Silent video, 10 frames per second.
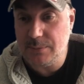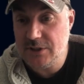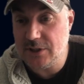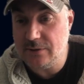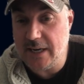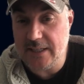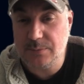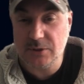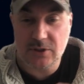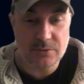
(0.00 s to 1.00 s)
2 legs.
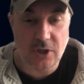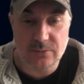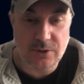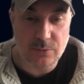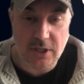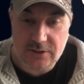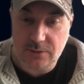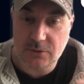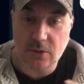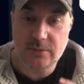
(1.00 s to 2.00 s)
But sometimes it works,
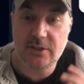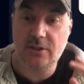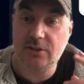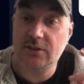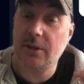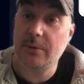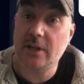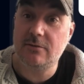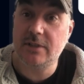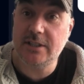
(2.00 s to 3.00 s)
sometimes it doesn't. So we're
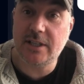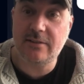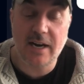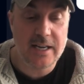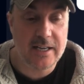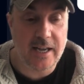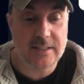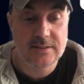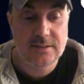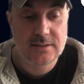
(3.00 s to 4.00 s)
going to regenerate
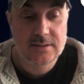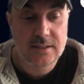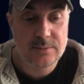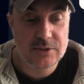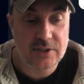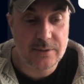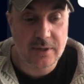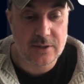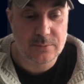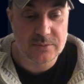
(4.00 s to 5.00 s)
again, and we'll see
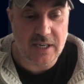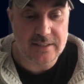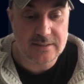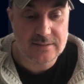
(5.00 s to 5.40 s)
what comes out.